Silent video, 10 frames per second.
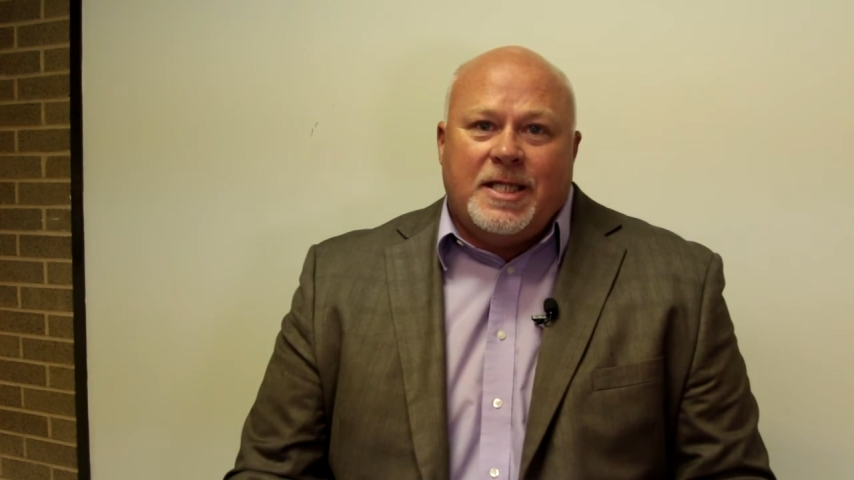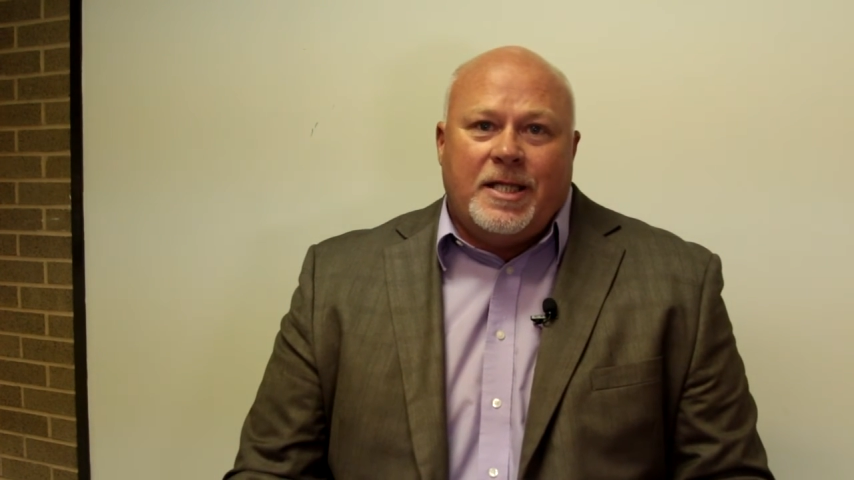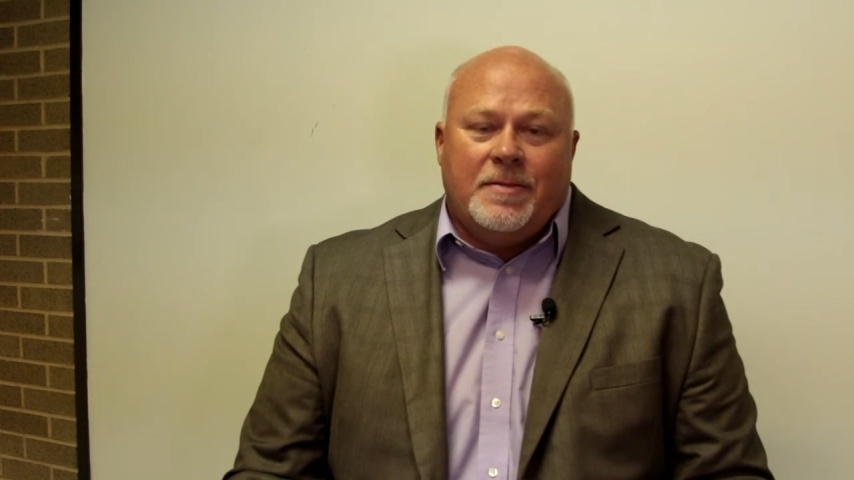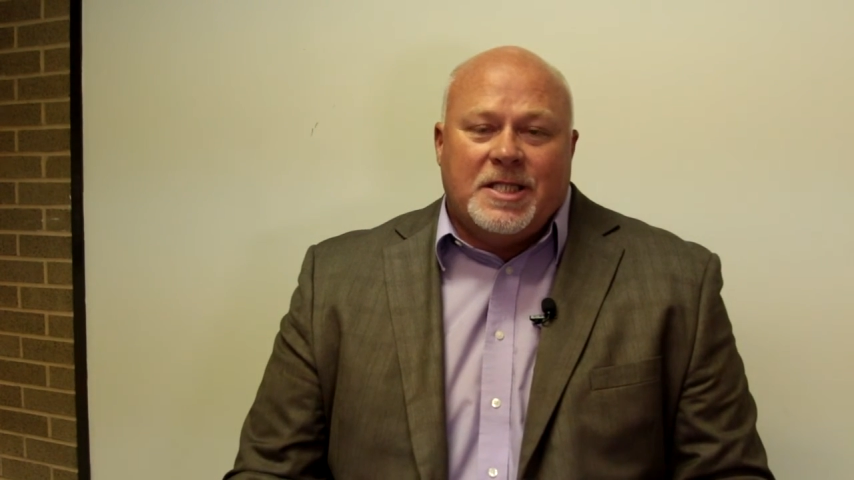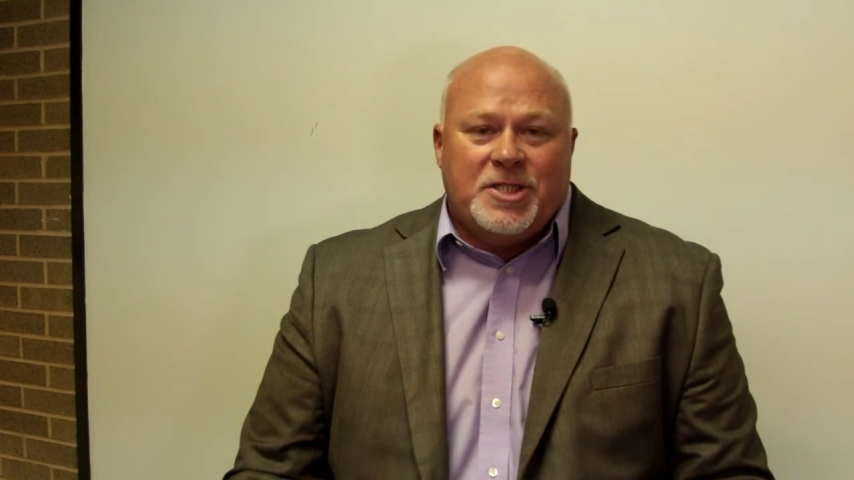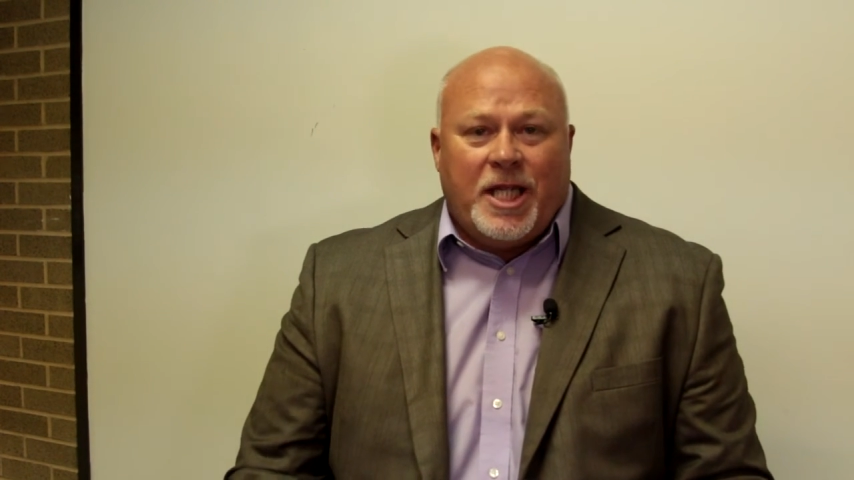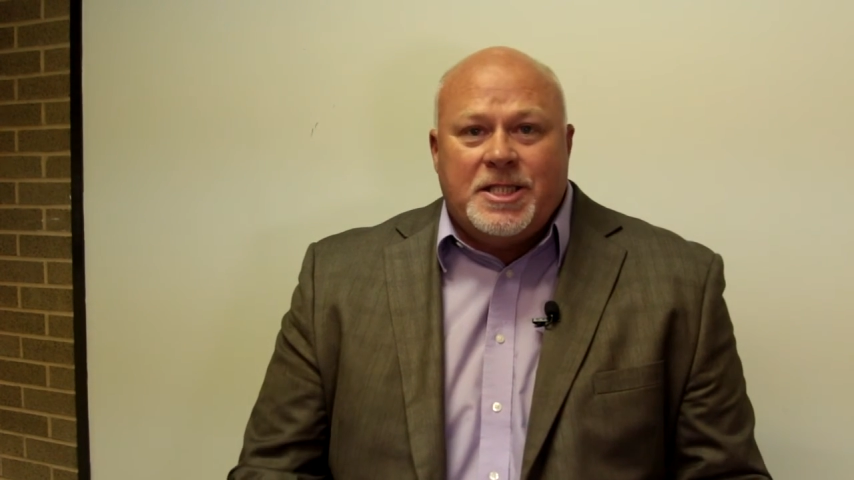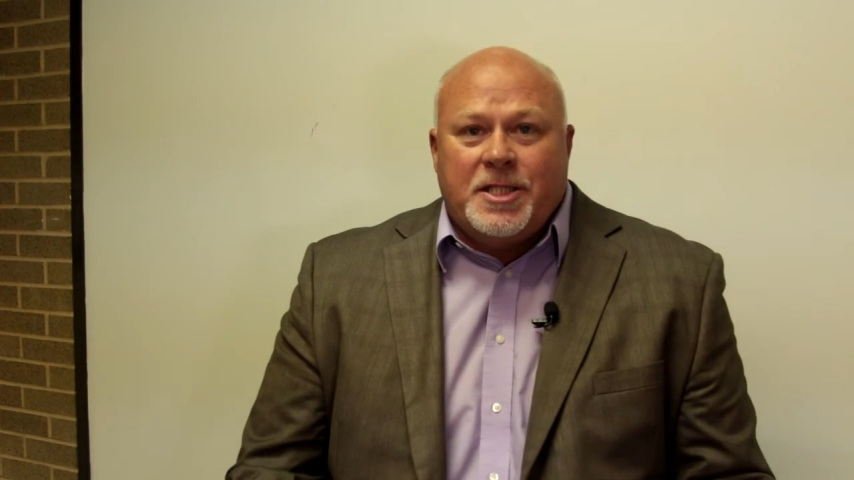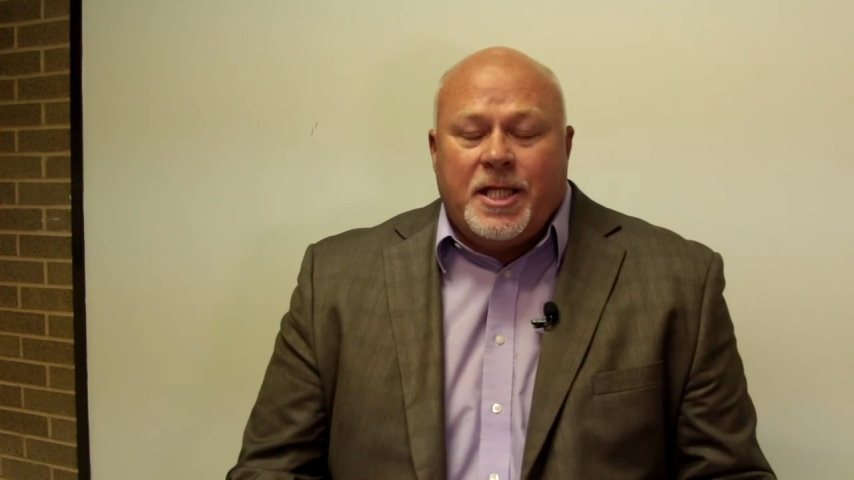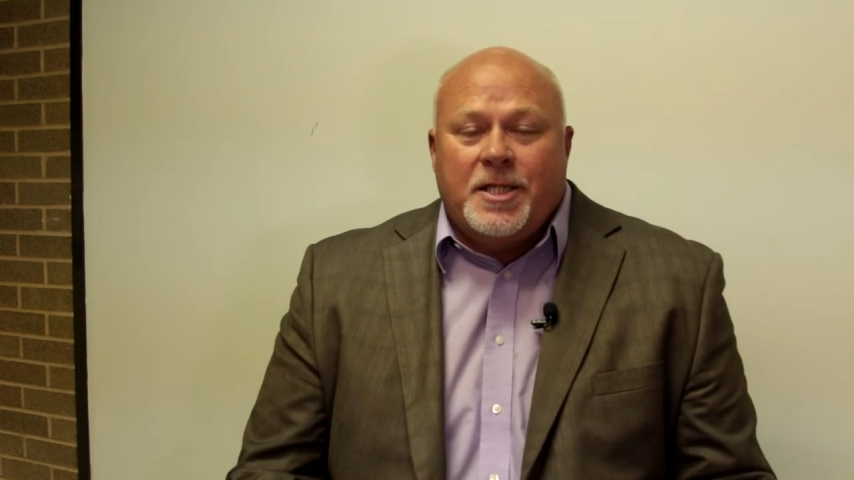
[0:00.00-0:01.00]
teams and
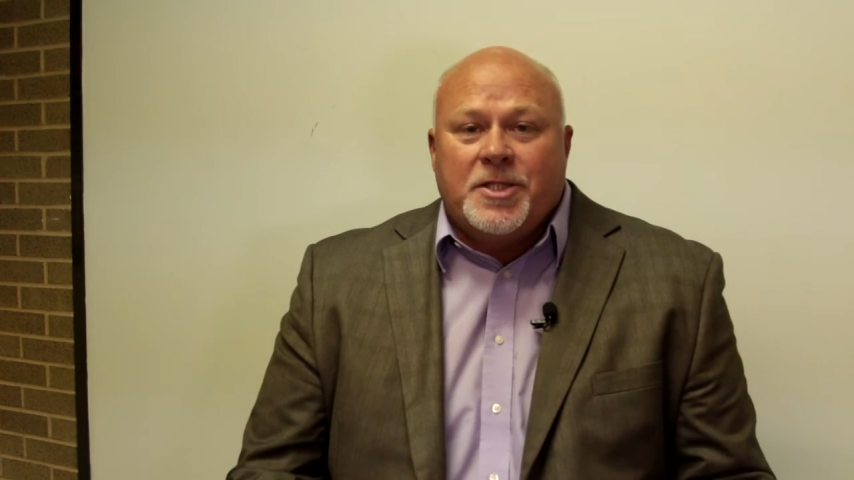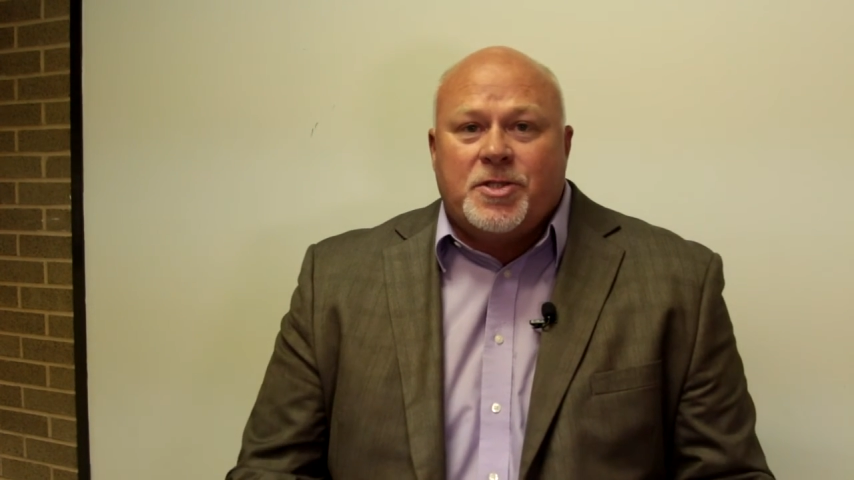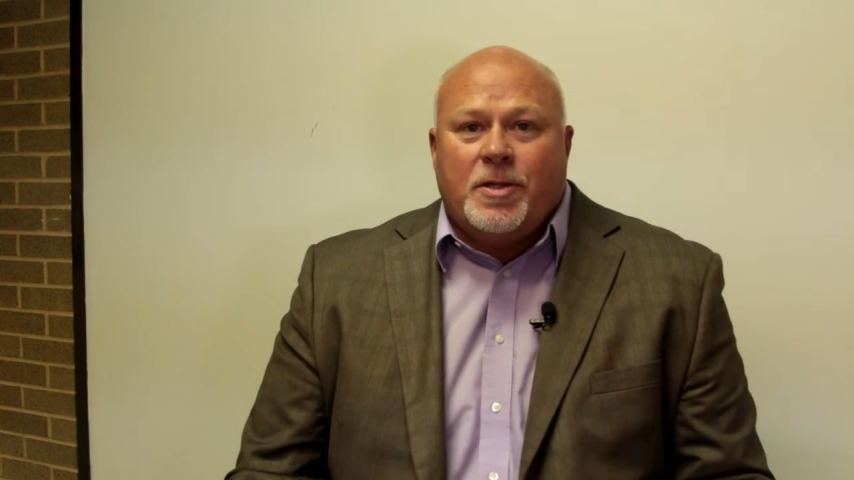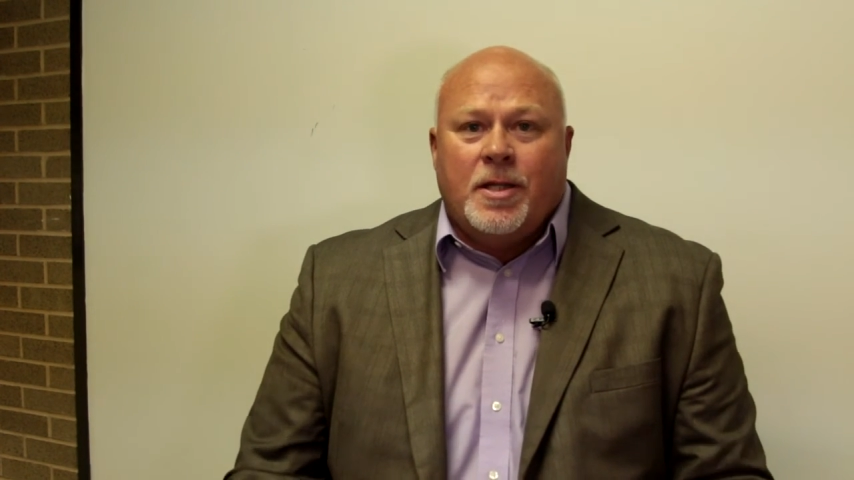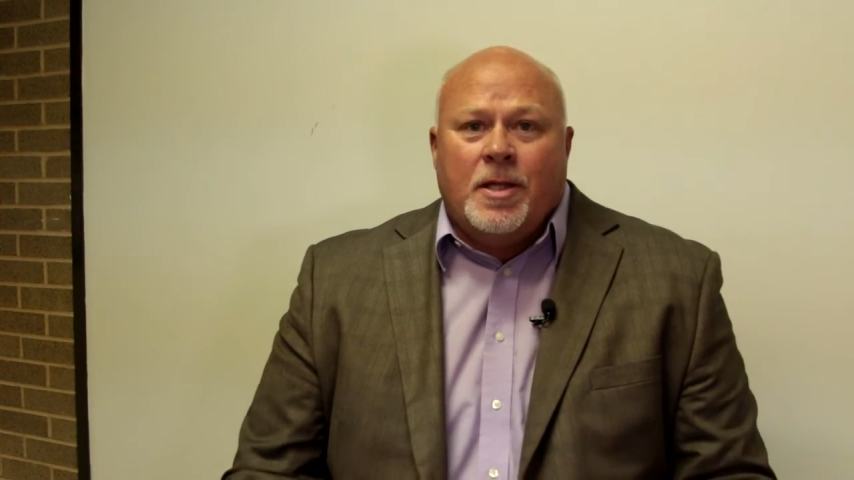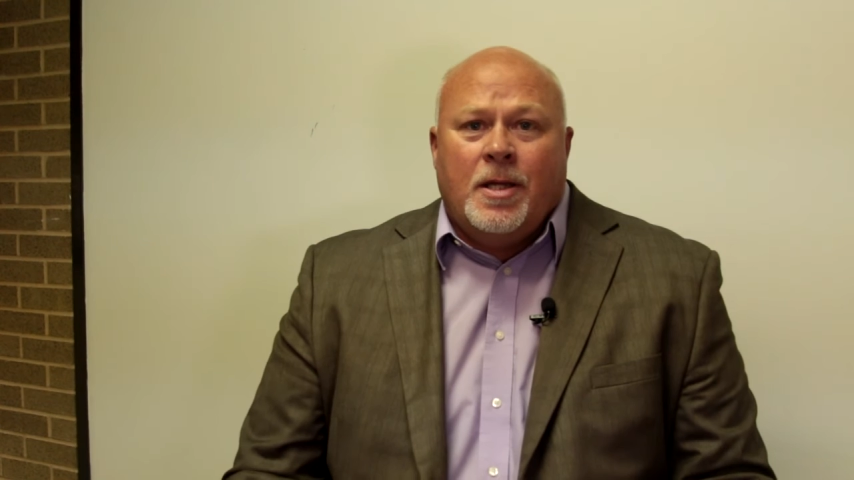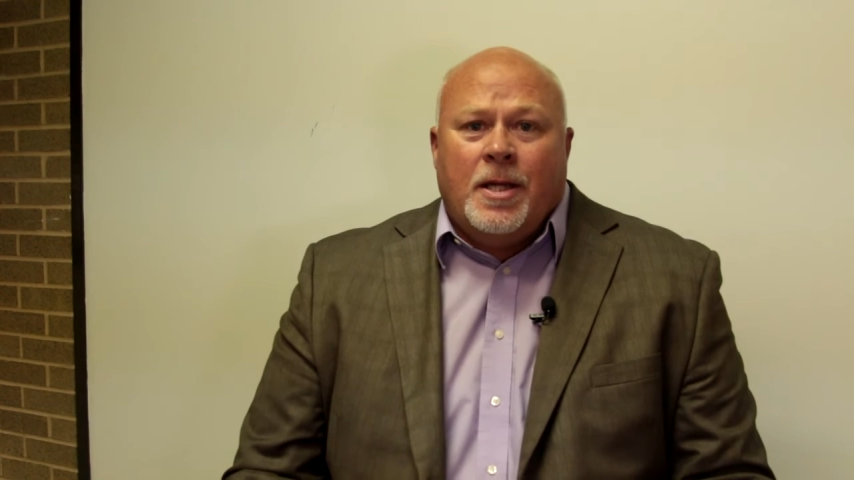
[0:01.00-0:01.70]
changing the industry.